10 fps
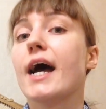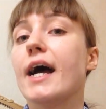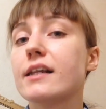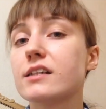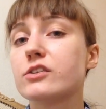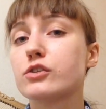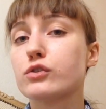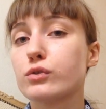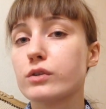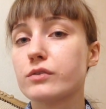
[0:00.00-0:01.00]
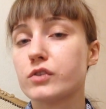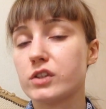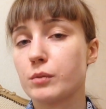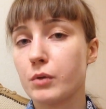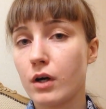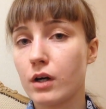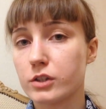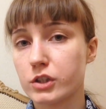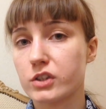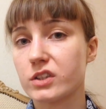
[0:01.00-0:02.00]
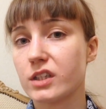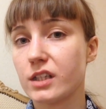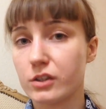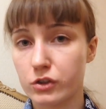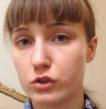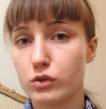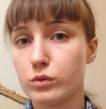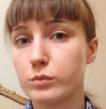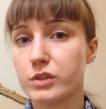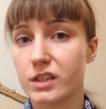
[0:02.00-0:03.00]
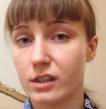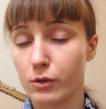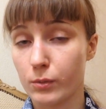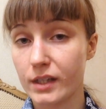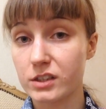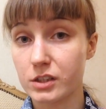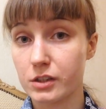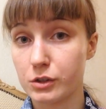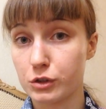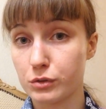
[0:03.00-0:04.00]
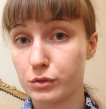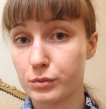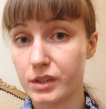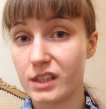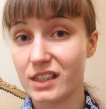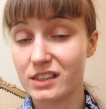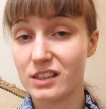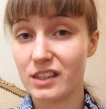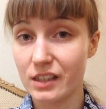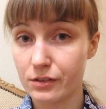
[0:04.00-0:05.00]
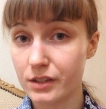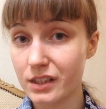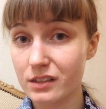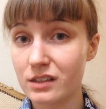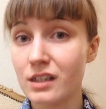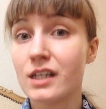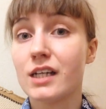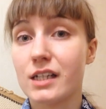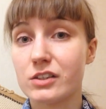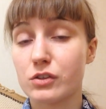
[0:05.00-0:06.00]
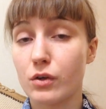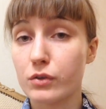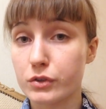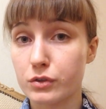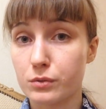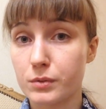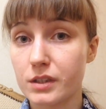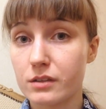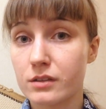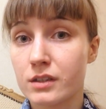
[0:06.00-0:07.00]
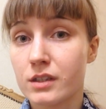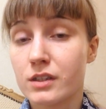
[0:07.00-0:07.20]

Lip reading: and then sort of subconsciously assumes that the rest of the jewelry that's near it is also real.